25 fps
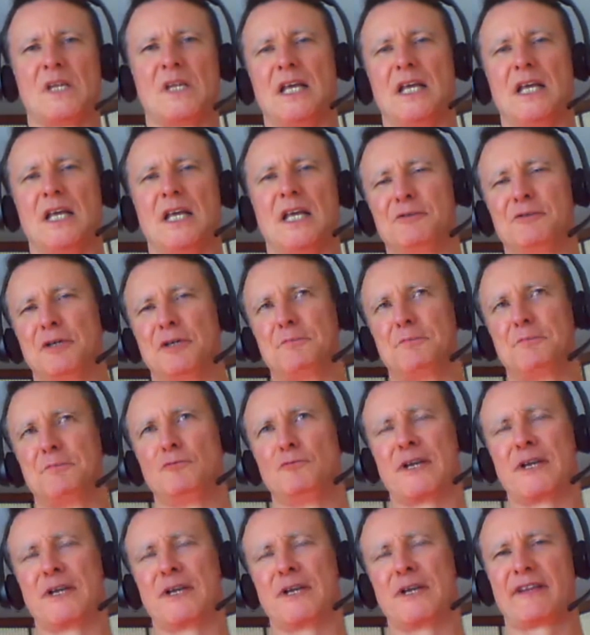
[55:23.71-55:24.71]
Well,
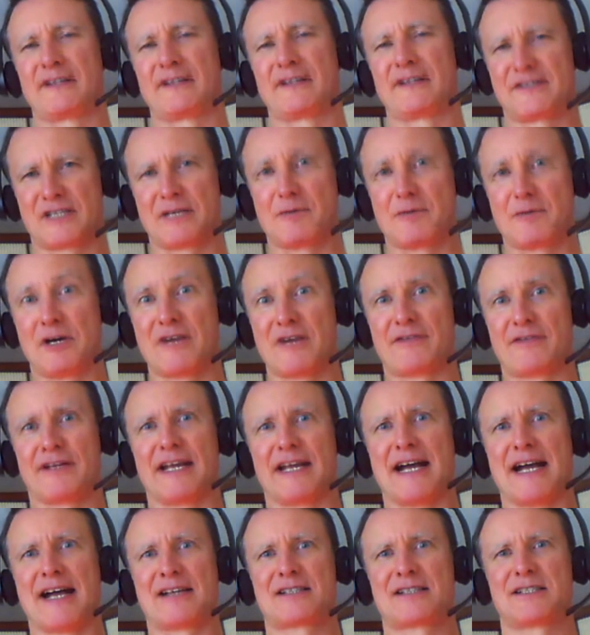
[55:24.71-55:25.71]
one of the things I'm often
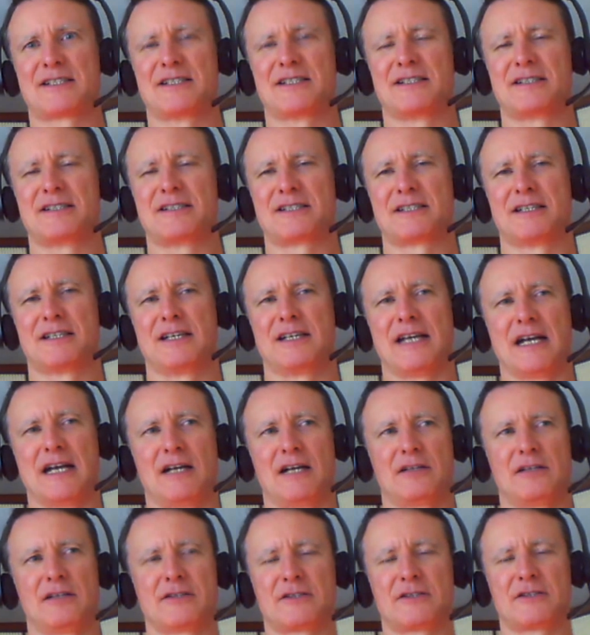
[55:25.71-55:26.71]
asked is,
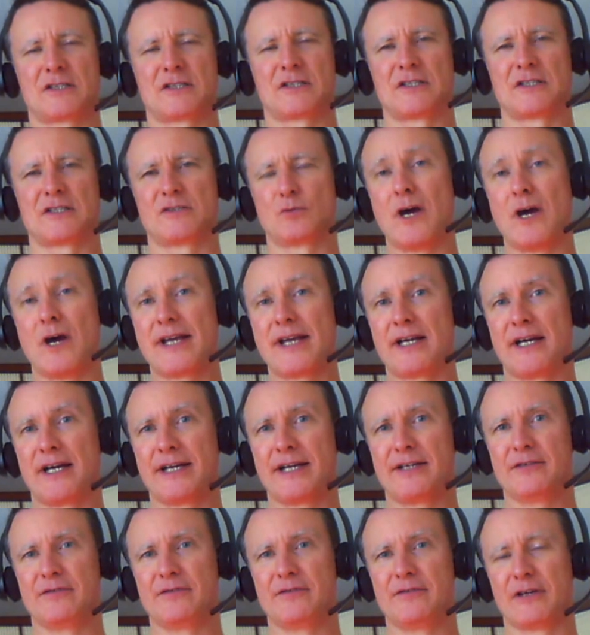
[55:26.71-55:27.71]
Al, is why
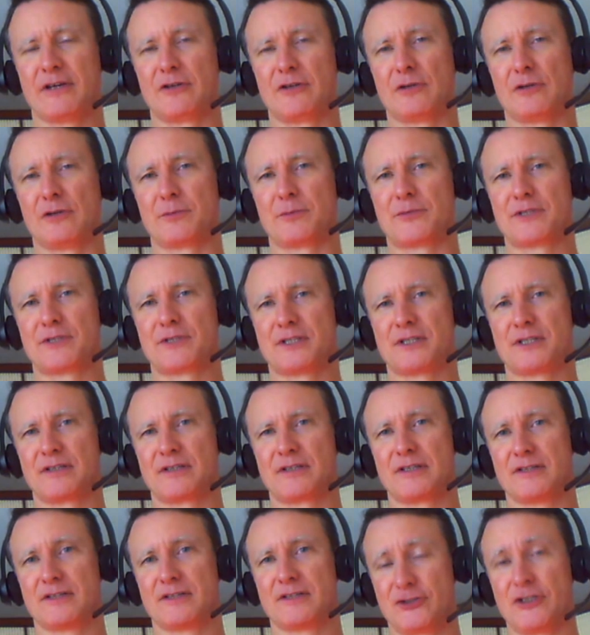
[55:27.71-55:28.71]
I developed the
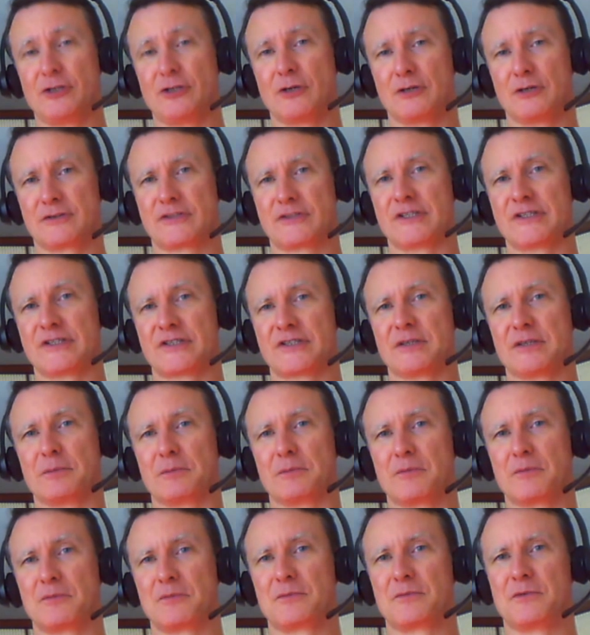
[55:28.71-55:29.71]
Qigong
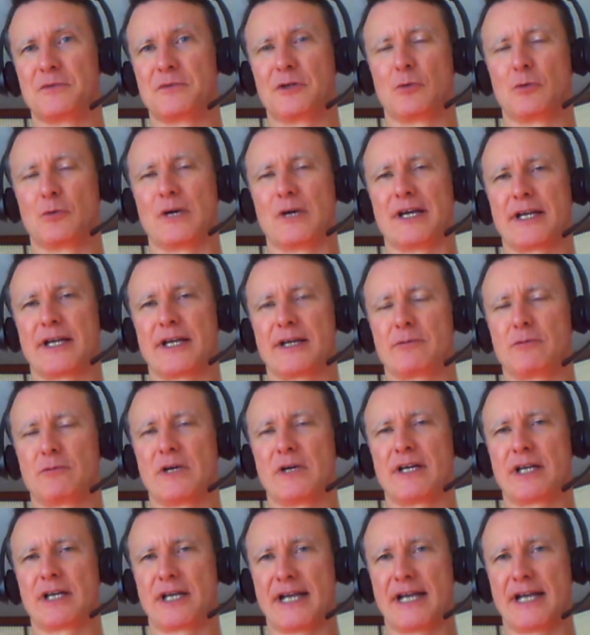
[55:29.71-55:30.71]
system. You know, why
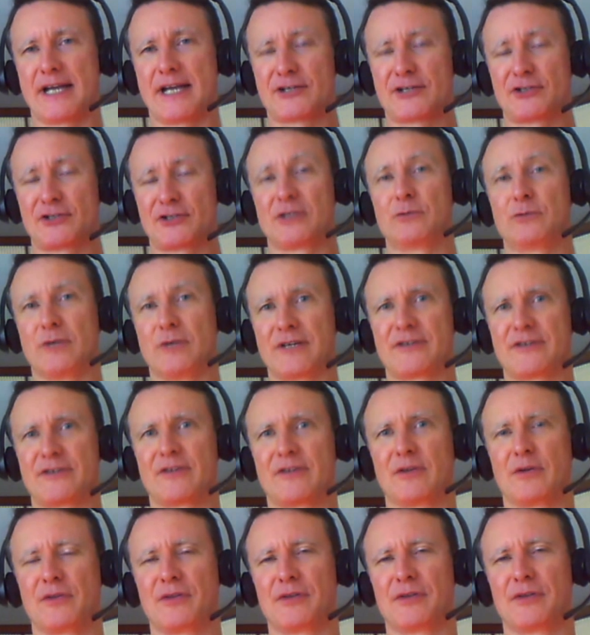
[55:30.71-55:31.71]
I actually went to
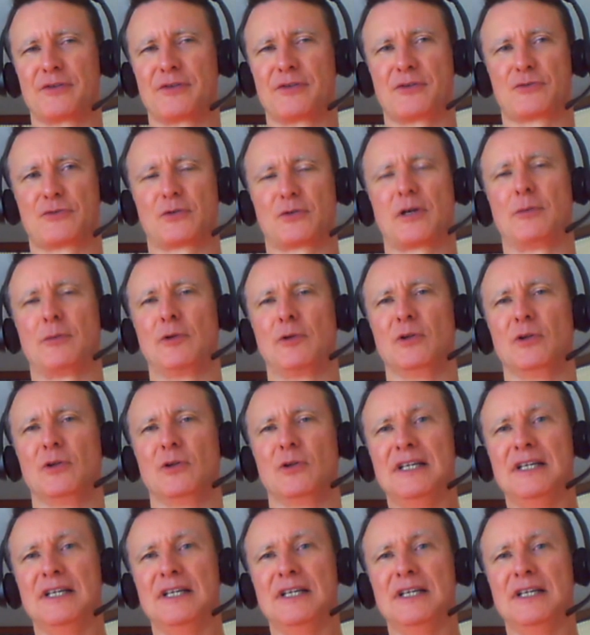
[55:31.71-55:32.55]
the trouble